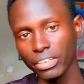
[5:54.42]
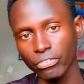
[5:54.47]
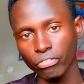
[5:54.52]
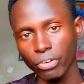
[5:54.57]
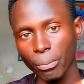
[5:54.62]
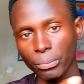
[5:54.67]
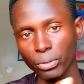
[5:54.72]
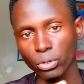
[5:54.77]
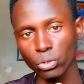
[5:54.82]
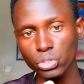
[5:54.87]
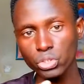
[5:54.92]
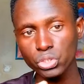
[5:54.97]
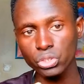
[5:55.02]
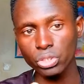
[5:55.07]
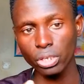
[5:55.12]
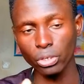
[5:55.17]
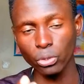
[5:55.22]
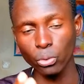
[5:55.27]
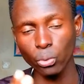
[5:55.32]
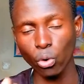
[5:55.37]
differ
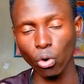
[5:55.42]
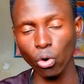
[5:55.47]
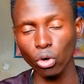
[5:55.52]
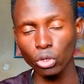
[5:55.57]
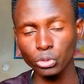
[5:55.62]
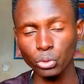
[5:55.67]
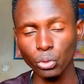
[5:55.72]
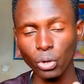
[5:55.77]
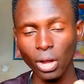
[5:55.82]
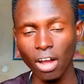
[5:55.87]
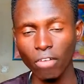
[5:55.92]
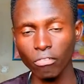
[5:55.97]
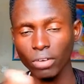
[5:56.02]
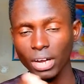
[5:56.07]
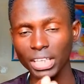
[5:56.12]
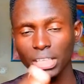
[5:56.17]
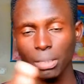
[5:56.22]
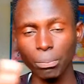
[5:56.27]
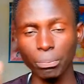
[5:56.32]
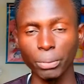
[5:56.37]
because you also
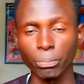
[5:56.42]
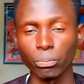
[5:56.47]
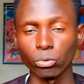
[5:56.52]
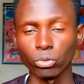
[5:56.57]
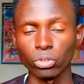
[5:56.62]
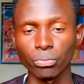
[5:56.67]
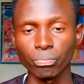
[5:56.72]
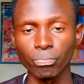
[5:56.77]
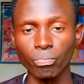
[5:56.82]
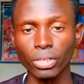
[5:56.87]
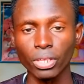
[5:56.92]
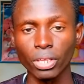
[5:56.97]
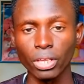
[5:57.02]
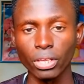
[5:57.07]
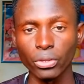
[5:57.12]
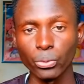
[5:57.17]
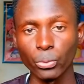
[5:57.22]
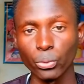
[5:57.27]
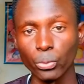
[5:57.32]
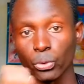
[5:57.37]
have other people
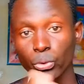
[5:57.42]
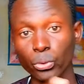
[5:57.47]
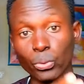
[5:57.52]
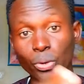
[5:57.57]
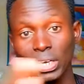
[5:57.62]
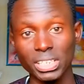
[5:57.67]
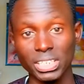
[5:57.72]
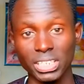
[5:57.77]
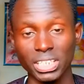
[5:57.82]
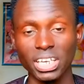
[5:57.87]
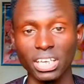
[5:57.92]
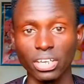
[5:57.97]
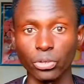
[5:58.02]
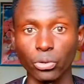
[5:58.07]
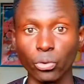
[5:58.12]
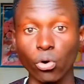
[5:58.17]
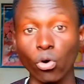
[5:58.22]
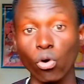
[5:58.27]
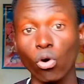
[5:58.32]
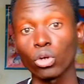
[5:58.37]
you are
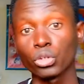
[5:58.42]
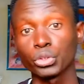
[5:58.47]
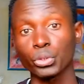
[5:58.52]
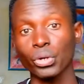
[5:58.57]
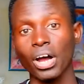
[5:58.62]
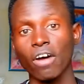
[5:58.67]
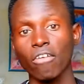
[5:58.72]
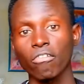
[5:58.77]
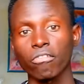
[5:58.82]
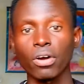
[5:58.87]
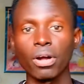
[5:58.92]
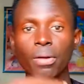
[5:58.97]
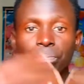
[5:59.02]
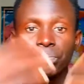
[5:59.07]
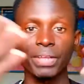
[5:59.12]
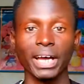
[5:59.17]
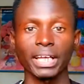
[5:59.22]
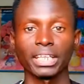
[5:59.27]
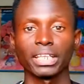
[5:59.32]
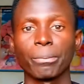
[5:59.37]
seeing. You also have
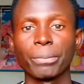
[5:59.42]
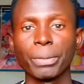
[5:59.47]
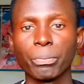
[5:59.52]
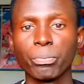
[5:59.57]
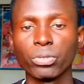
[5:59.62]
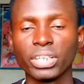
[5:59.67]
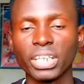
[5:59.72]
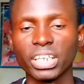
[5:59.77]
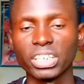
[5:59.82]
other people